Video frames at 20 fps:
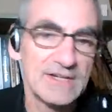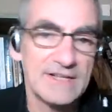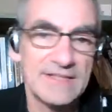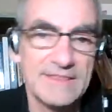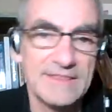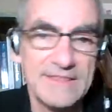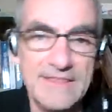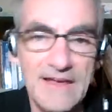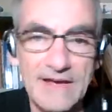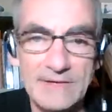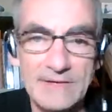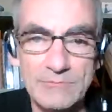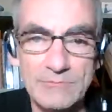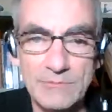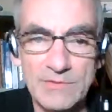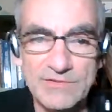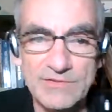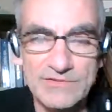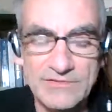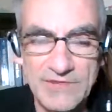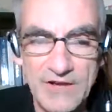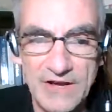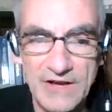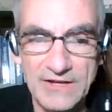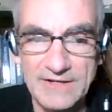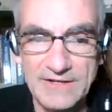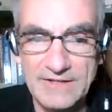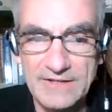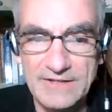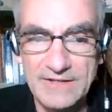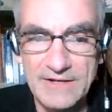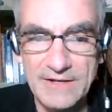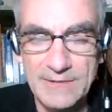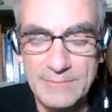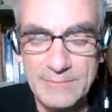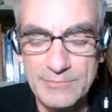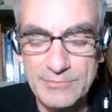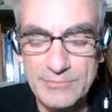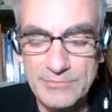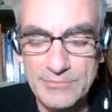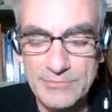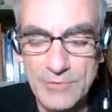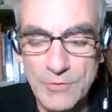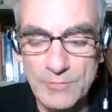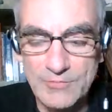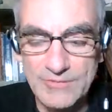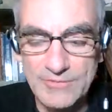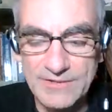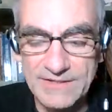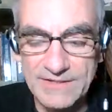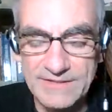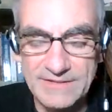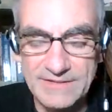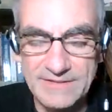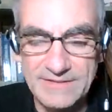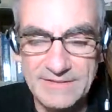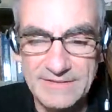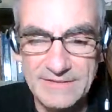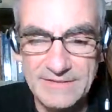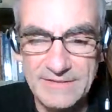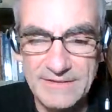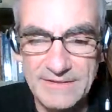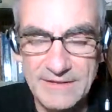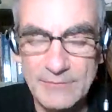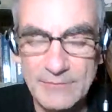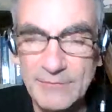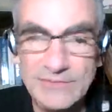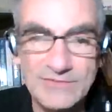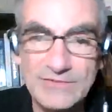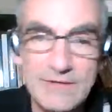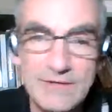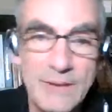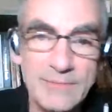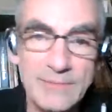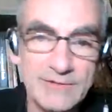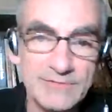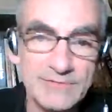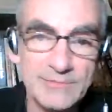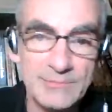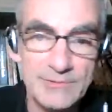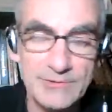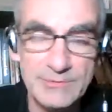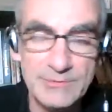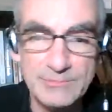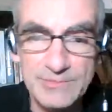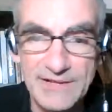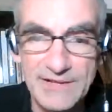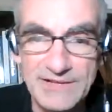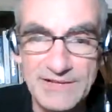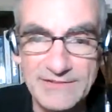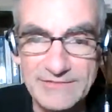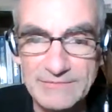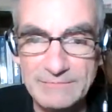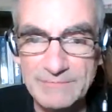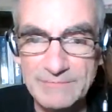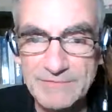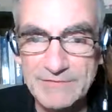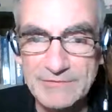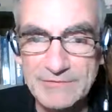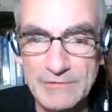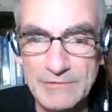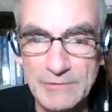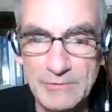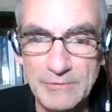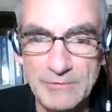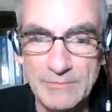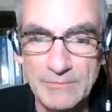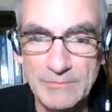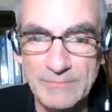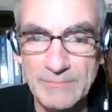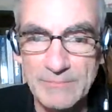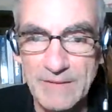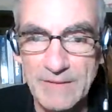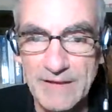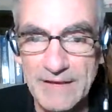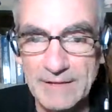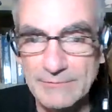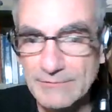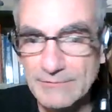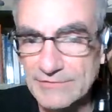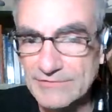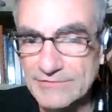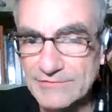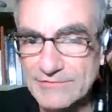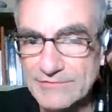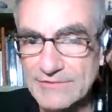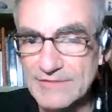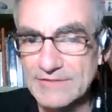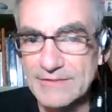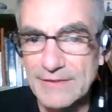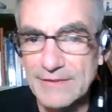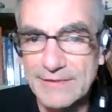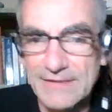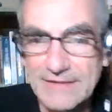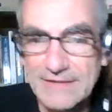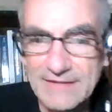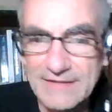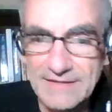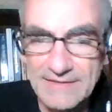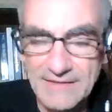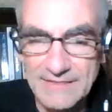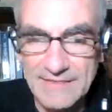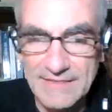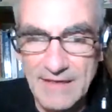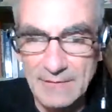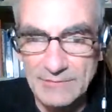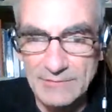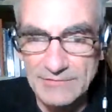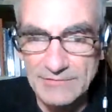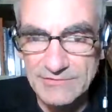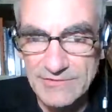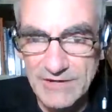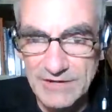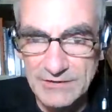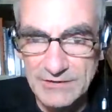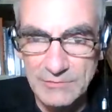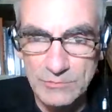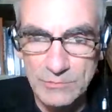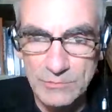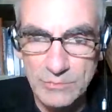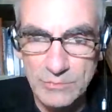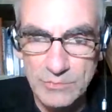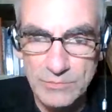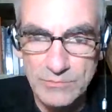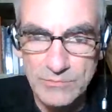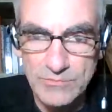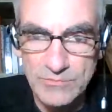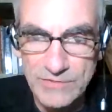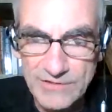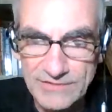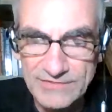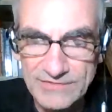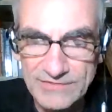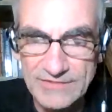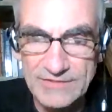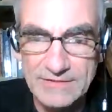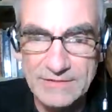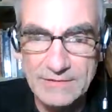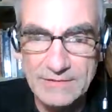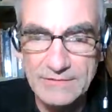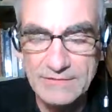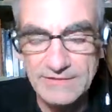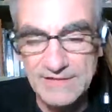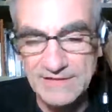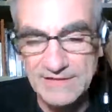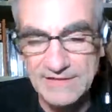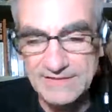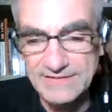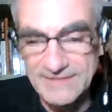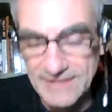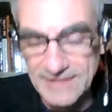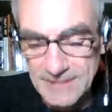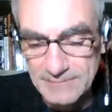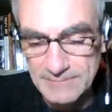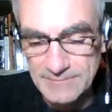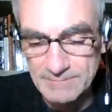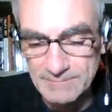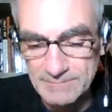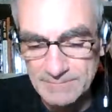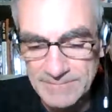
that was not an appropriate, it wasn't coming from a good place. So I was thinking that that was not a reason to get typed.